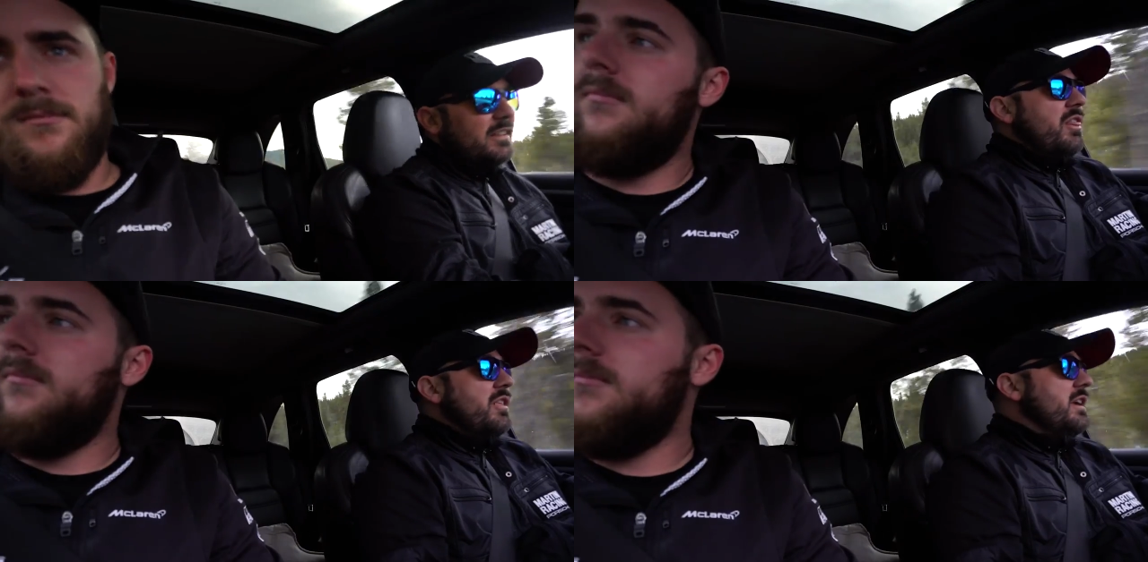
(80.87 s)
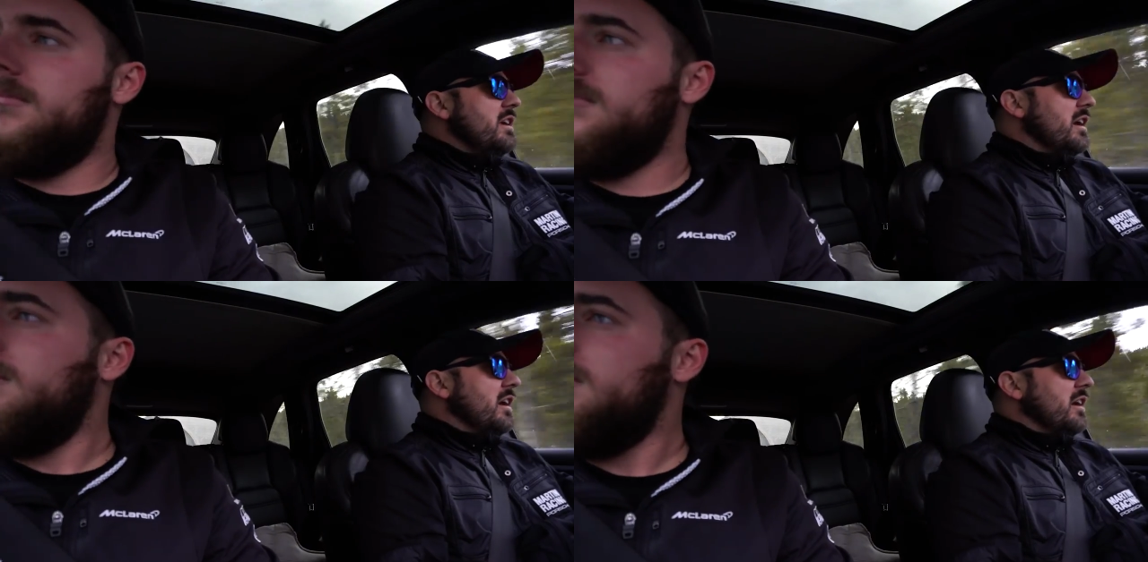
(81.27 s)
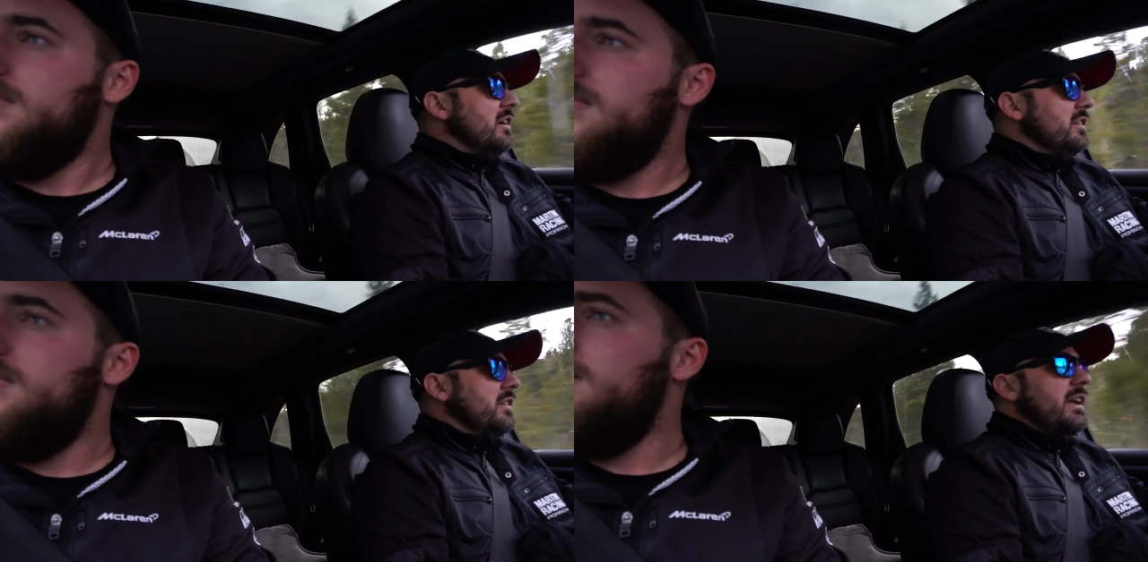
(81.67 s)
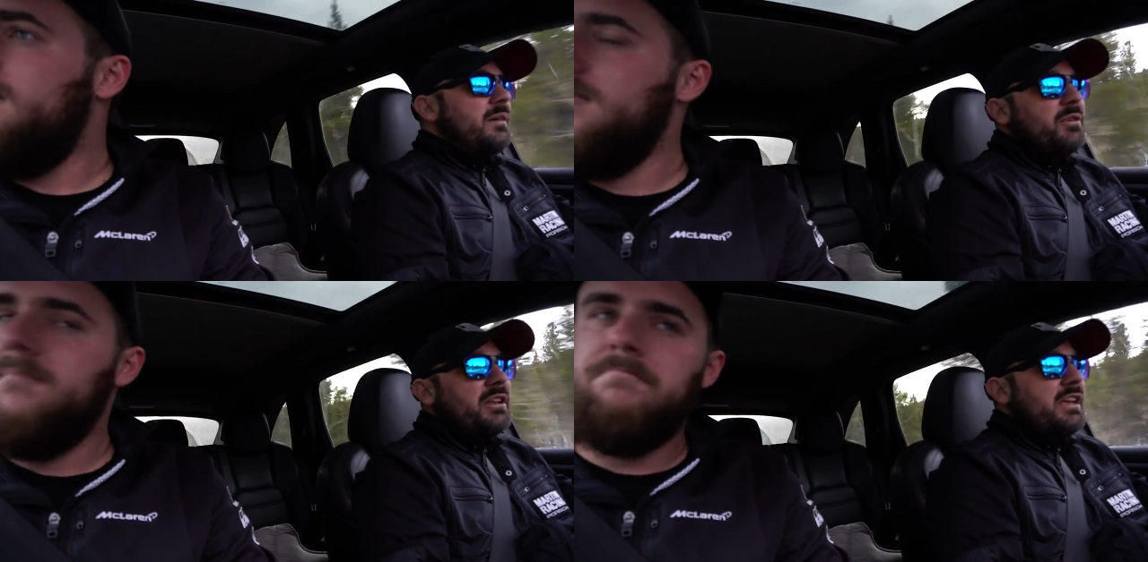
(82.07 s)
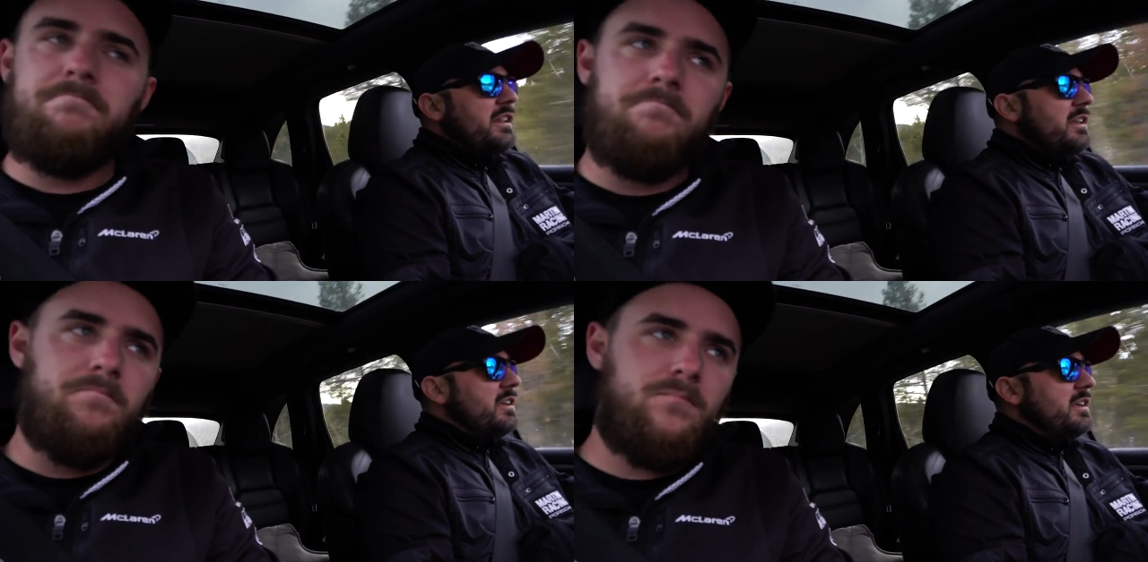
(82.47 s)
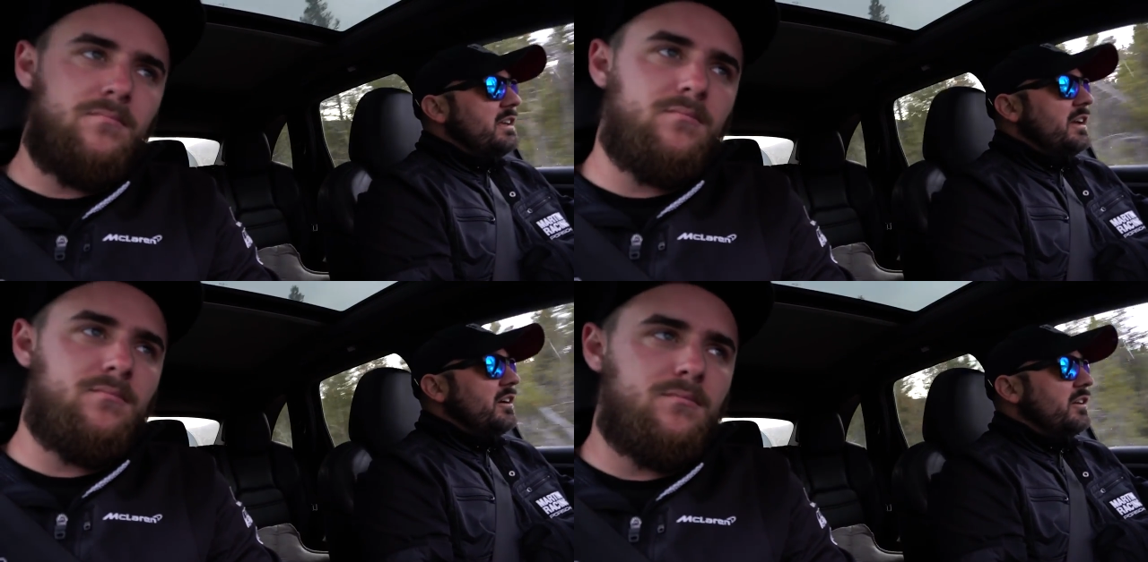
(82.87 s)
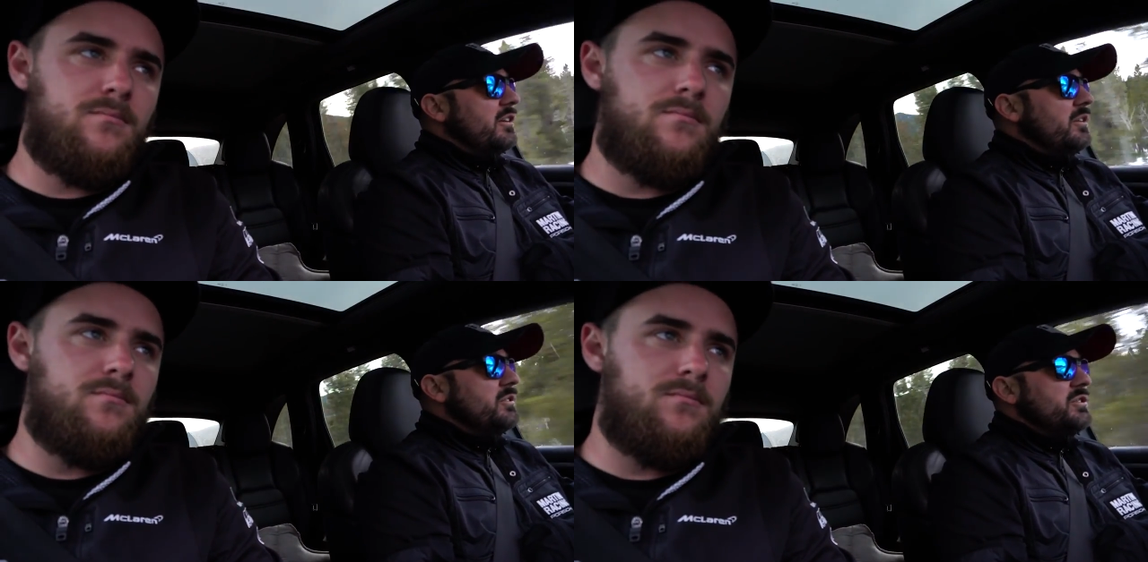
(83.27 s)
Speaker 1: The Lamborghini Gallardo